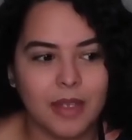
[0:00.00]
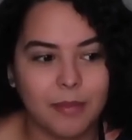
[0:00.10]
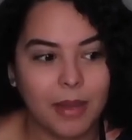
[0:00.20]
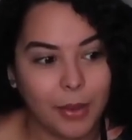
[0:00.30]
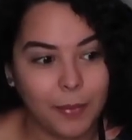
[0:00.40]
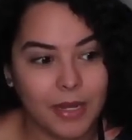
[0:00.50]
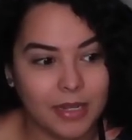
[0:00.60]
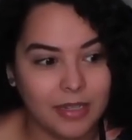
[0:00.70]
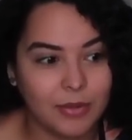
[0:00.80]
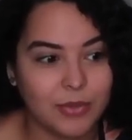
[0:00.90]
In my
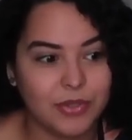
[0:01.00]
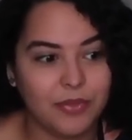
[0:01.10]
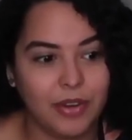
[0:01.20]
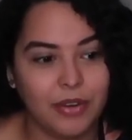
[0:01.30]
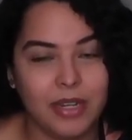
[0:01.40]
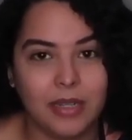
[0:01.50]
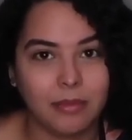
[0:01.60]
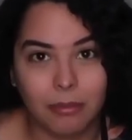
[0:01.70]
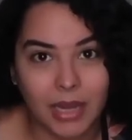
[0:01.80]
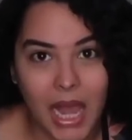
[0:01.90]
opinion, it was very
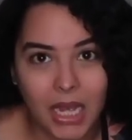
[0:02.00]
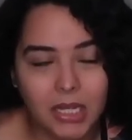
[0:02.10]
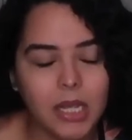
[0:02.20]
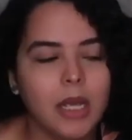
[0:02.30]
blah.